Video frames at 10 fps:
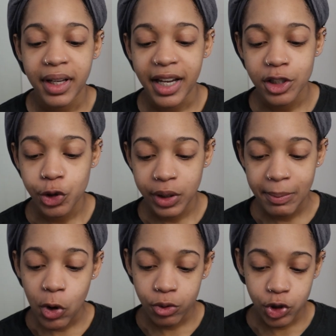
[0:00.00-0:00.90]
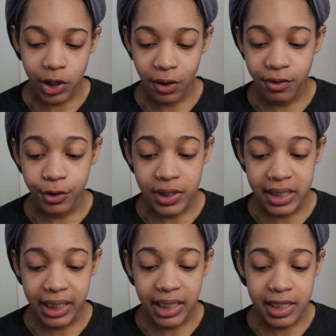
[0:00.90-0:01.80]
Extreme Hold Gel for
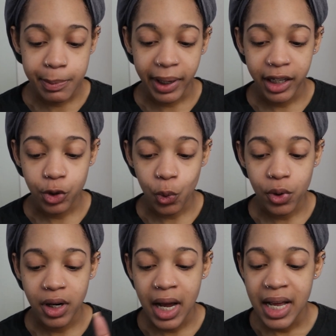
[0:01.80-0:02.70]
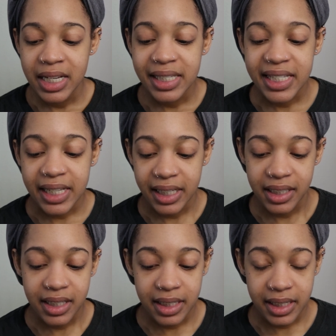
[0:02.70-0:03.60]
sleek, spiked, or
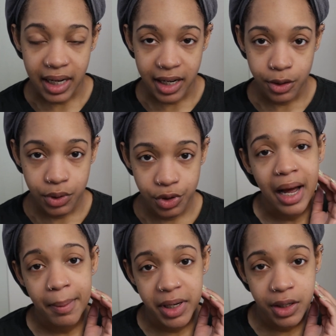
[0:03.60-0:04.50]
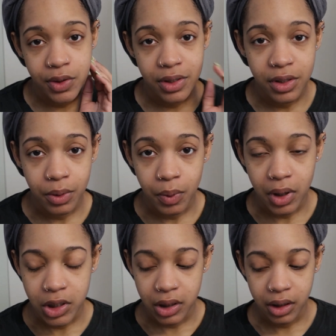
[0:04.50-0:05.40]
slicked styles. I'm gonna use it to do a
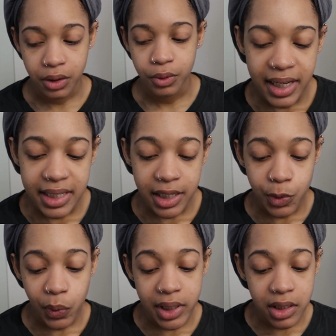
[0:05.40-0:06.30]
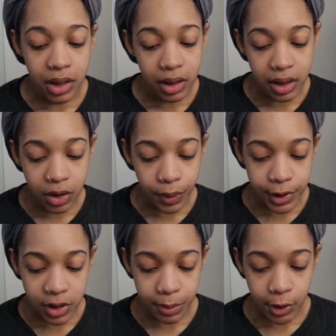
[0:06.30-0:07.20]
wash and go. It says what's good,
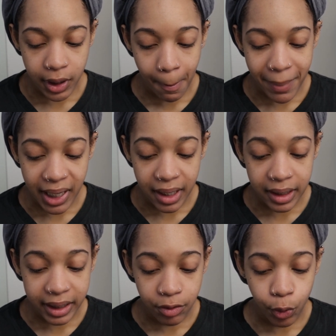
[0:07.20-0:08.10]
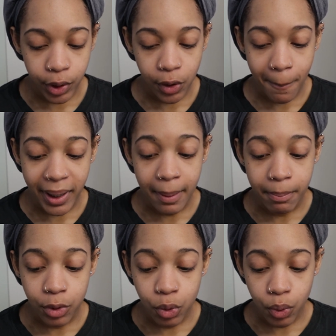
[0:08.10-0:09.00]
question mark, banana leaf oil,
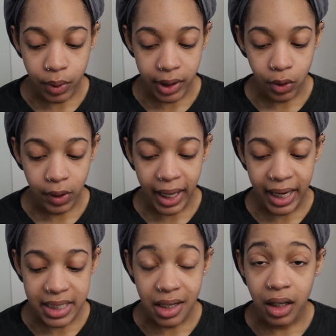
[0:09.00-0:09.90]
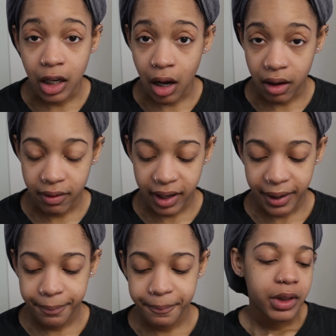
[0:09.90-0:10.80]
bamboo oil, and
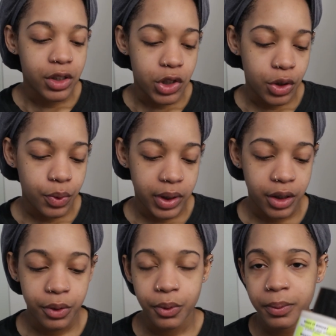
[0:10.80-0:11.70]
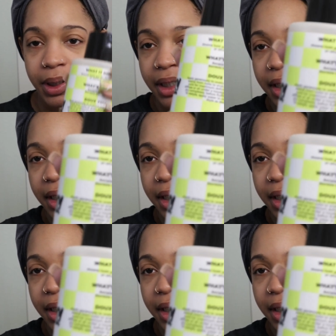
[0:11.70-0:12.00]
agave. Do you?